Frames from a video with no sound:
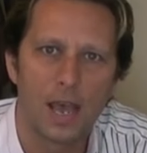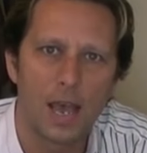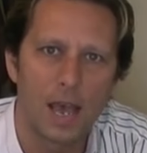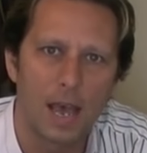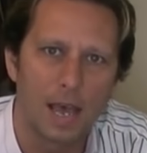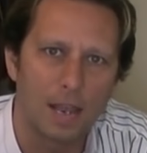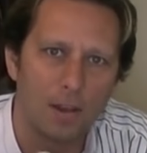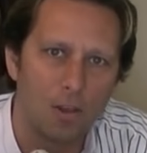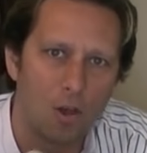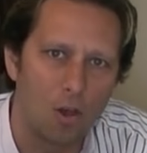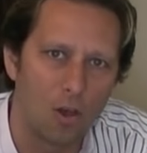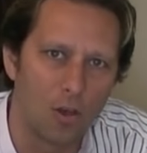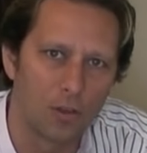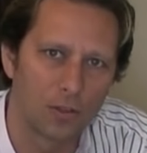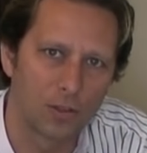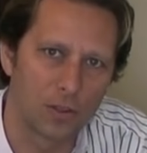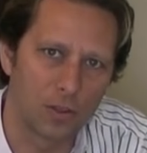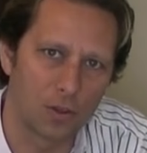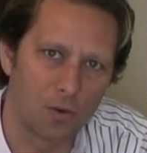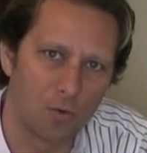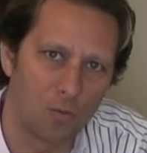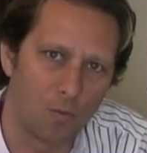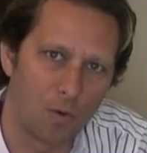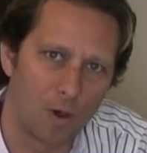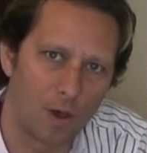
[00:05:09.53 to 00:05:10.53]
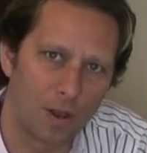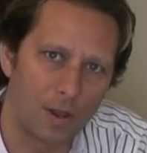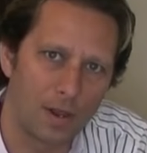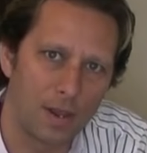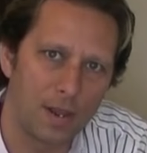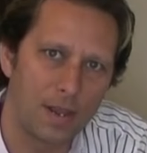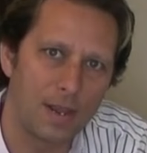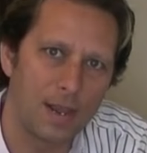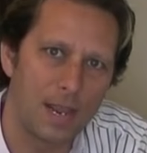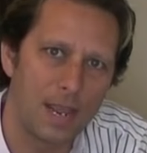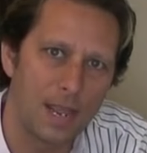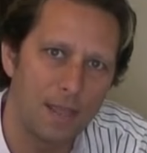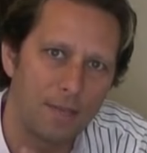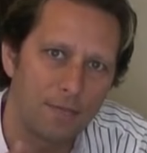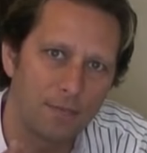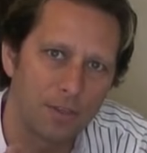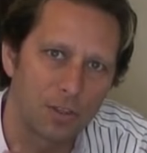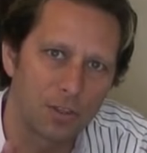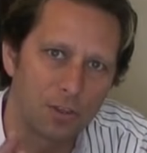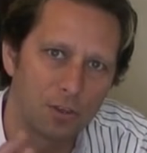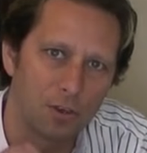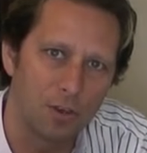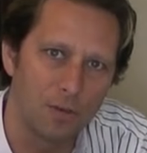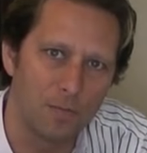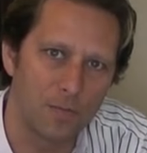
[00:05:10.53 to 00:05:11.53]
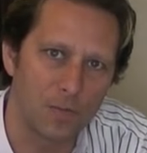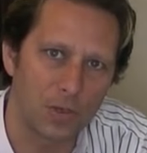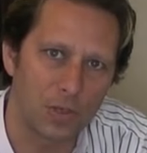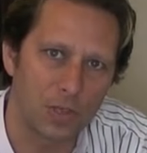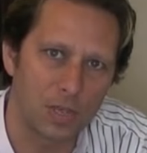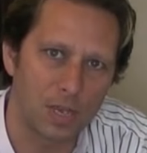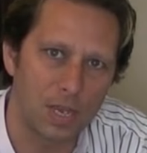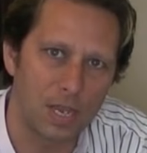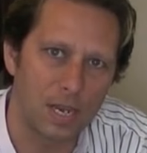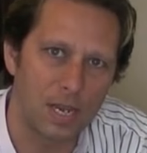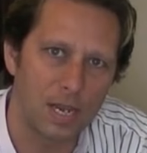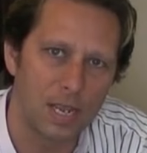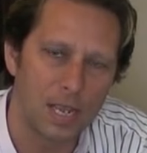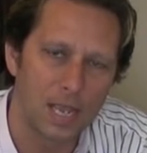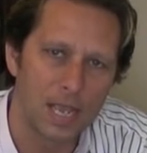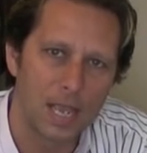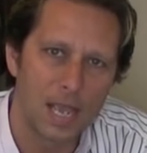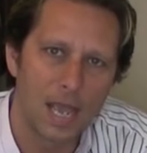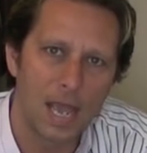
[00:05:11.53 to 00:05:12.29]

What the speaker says: and also one near the sewing machine.